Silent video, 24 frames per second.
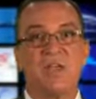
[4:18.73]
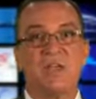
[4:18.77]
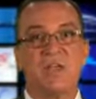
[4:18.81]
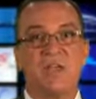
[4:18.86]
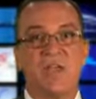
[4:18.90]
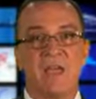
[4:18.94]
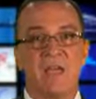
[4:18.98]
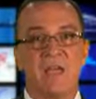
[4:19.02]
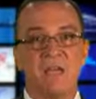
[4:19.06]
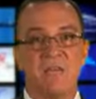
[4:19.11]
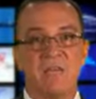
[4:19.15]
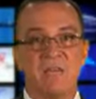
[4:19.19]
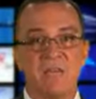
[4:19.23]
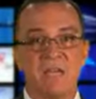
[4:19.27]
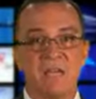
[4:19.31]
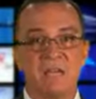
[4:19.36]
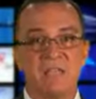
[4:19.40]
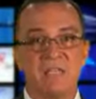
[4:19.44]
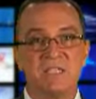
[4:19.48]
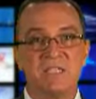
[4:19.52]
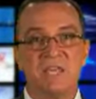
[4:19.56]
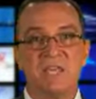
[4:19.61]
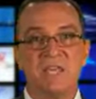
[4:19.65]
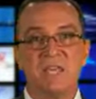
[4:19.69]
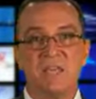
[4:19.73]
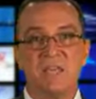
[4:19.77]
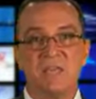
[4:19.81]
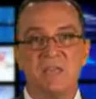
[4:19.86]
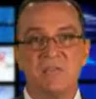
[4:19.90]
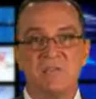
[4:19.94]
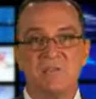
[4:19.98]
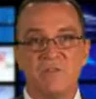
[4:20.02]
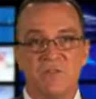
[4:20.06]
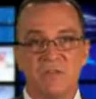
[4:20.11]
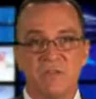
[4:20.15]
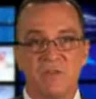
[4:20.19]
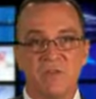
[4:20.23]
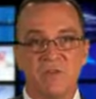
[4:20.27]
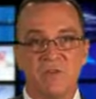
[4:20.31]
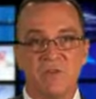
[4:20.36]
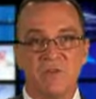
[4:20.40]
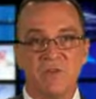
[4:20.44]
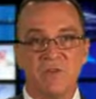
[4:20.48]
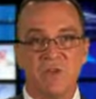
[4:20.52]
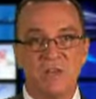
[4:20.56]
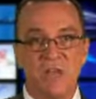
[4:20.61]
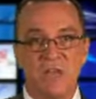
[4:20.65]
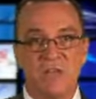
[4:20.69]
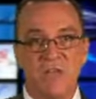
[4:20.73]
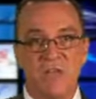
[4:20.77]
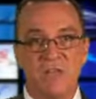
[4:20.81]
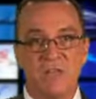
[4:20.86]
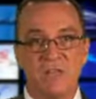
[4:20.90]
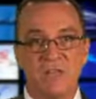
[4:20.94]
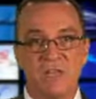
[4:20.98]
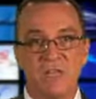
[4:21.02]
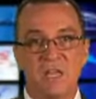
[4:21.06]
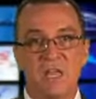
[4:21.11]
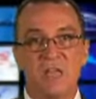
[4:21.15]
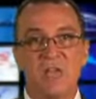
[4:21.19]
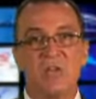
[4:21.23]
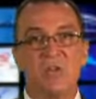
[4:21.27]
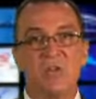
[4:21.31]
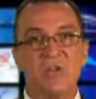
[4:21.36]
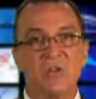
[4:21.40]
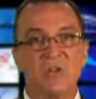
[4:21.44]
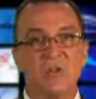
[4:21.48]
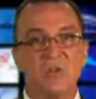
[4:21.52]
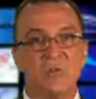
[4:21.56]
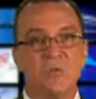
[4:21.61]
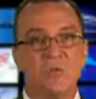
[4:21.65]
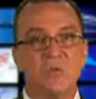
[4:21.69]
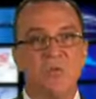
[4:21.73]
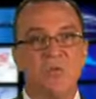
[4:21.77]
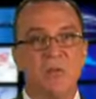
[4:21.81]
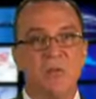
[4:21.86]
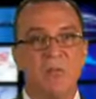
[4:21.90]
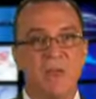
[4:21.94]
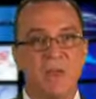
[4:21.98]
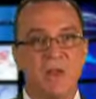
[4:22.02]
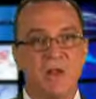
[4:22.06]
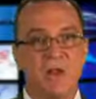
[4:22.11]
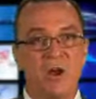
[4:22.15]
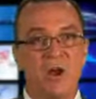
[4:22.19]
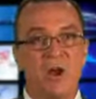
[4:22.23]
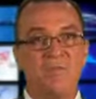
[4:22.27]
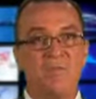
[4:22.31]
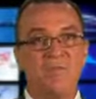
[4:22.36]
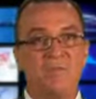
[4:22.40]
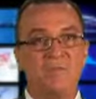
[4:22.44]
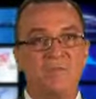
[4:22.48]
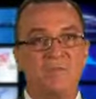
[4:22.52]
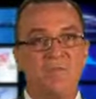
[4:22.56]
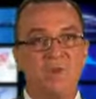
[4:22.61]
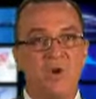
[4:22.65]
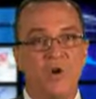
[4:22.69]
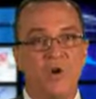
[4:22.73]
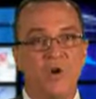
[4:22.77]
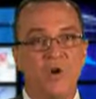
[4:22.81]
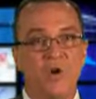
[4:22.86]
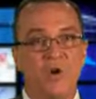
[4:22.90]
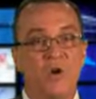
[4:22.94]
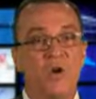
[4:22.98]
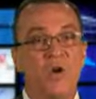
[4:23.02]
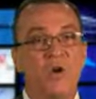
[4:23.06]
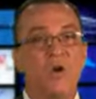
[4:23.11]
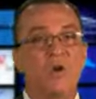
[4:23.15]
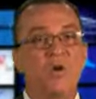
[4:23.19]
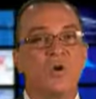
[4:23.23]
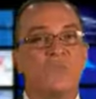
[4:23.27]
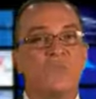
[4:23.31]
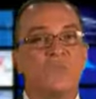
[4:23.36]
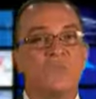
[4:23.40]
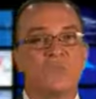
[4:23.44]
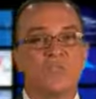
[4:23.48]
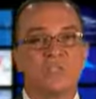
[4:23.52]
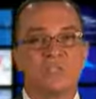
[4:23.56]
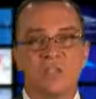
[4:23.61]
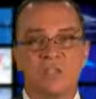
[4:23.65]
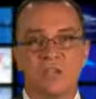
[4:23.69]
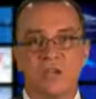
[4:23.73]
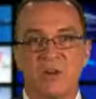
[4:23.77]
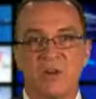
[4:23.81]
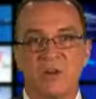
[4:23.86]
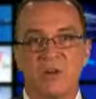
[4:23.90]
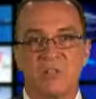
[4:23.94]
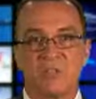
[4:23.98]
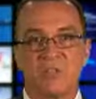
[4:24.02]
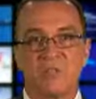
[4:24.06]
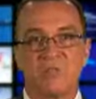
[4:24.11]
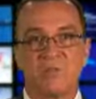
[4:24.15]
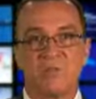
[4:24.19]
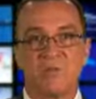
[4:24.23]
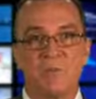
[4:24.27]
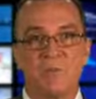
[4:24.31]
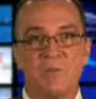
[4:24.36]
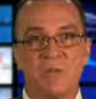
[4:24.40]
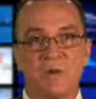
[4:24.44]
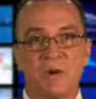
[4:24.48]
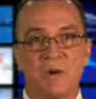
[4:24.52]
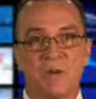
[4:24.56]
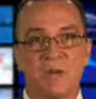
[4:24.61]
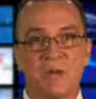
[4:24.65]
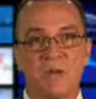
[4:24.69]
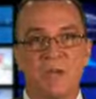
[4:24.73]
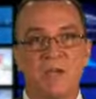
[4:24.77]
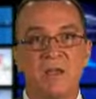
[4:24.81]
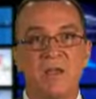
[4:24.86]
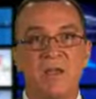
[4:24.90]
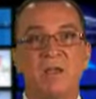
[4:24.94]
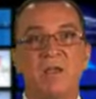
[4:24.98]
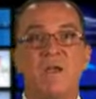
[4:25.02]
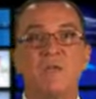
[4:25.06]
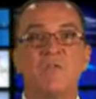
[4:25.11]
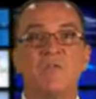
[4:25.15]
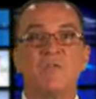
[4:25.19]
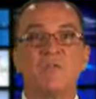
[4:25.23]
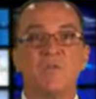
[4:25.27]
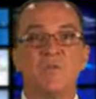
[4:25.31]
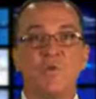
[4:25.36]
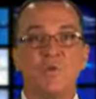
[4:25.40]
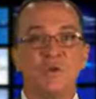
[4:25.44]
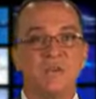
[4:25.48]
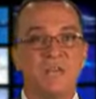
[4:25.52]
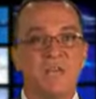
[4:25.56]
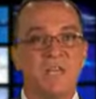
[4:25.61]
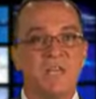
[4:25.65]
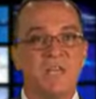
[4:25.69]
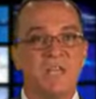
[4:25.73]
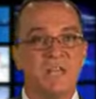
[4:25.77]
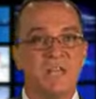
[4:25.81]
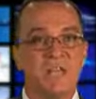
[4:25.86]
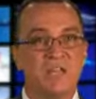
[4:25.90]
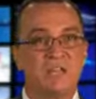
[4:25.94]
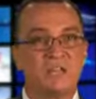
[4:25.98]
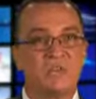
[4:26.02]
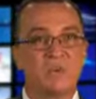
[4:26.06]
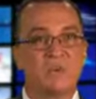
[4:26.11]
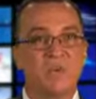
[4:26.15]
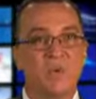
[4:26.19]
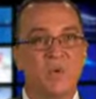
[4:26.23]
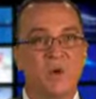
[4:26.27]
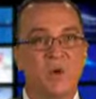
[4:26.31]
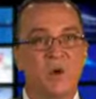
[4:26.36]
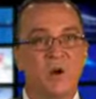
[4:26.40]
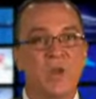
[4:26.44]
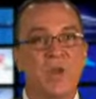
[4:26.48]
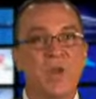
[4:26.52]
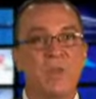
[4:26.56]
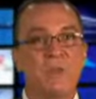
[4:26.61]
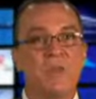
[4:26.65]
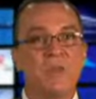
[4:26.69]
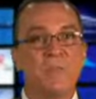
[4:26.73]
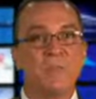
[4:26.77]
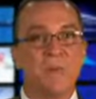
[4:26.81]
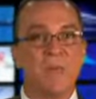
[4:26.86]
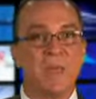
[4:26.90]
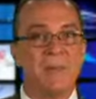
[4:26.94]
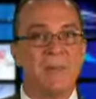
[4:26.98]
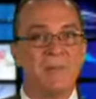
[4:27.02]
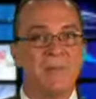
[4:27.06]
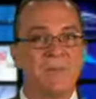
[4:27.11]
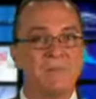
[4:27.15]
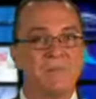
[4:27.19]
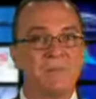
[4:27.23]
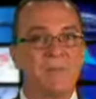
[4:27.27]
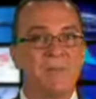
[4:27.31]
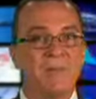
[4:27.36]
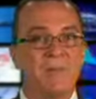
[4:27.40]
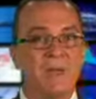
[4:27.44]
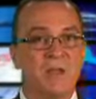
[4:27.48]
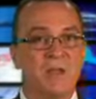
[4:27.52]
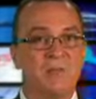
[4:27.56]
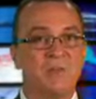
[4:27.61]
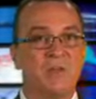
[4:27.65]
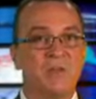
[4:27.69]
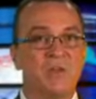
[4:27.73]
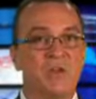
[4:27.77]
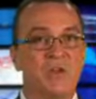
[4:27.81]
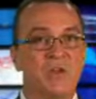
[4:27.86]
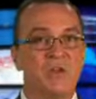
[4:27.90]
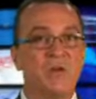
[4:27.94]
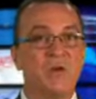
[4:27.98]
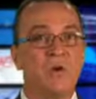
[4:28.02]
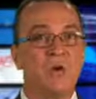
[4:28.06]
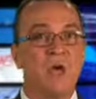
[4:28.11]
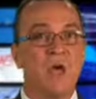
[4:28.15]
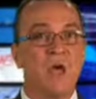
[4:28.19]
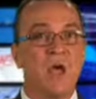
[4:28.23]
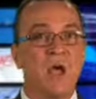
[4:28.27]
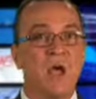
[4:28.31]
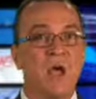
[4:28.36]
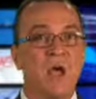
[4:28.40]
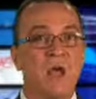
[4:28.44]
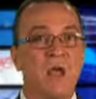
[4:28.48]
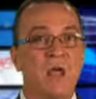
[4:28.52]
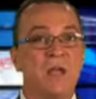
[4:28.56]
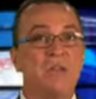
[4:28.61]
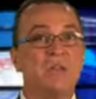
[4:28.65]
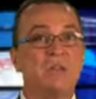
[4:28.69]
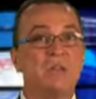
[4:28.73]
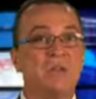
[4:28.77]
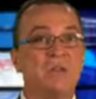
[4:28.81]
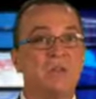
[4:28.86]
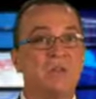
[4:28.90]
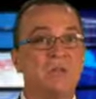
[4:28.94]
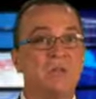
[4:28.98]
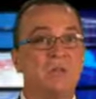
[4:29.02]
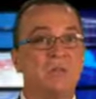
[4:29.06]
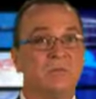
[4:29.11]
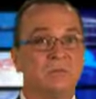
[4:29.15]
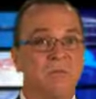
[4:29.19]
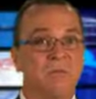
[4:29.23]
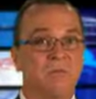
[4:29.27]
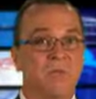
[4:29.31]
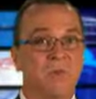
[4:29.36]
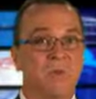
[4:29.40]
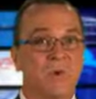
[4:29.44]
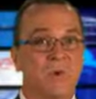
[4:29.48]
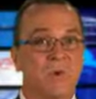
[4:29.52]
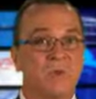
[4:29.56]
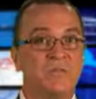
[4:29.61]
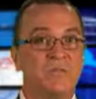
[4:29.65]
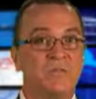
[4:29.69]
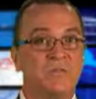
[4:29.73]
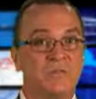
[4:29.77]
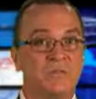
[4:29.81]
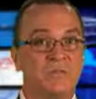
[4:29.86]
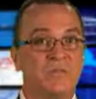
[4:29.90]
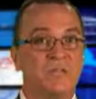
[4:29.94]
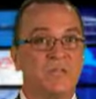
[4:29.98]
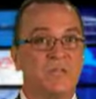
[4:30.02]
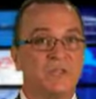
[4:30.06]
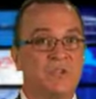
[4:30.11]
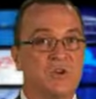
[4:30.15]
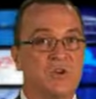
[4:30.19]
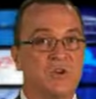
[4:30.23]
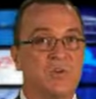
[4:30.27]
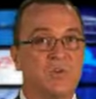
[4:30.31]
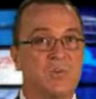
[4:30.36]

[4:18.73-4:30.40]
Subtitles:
That means in the event of your death, your loan will be paid off in full, or if you're sick or injured from work for 14 days or more, the payments will be made for you until one of two things